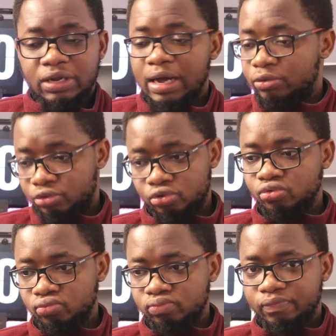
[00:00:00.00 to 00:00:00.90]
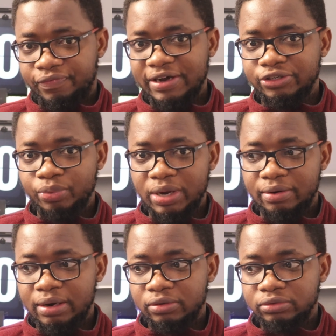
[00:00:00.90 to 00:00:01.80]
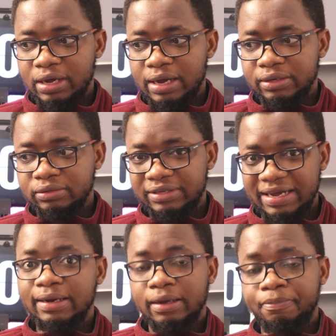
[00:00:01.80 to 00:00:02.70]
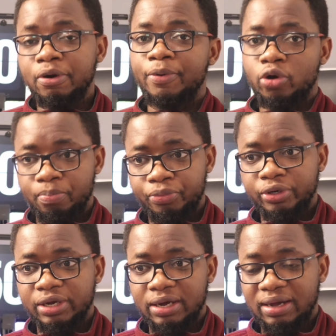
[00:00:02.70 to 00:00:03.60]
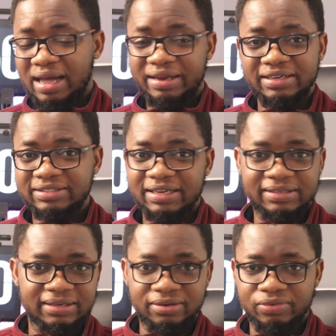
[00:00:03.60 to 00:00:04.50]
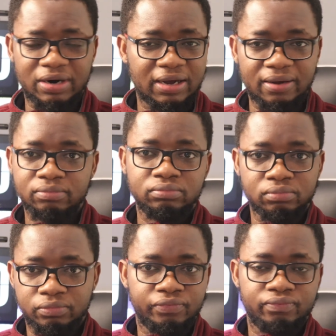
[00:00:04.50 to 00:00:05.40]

how to find a way around and get a proper computer, at least 8 gig RAM,